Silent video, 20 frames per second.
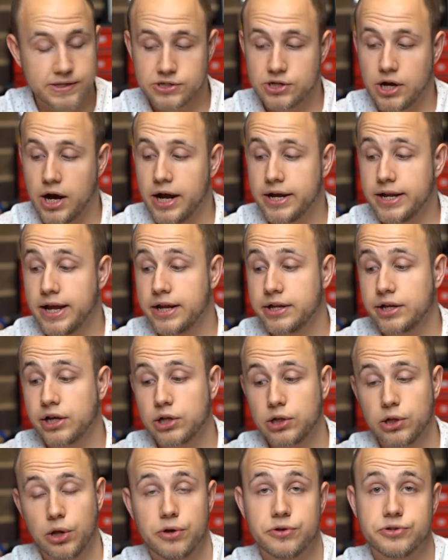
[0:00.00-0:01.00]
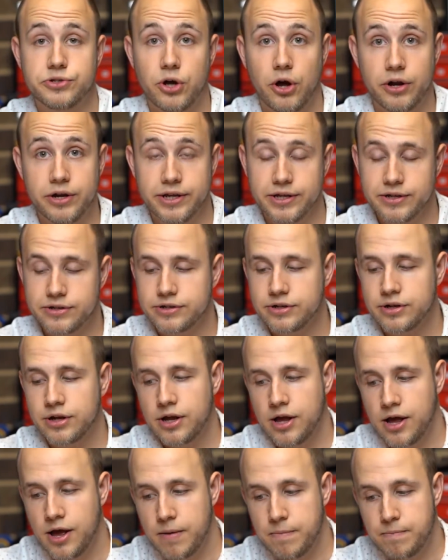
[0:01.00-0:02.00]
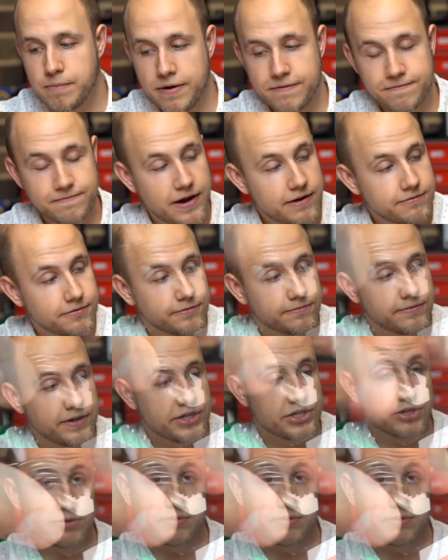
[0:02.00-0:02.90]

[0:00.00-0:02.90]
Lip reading: tidy and enclosed hot end. My favourite feature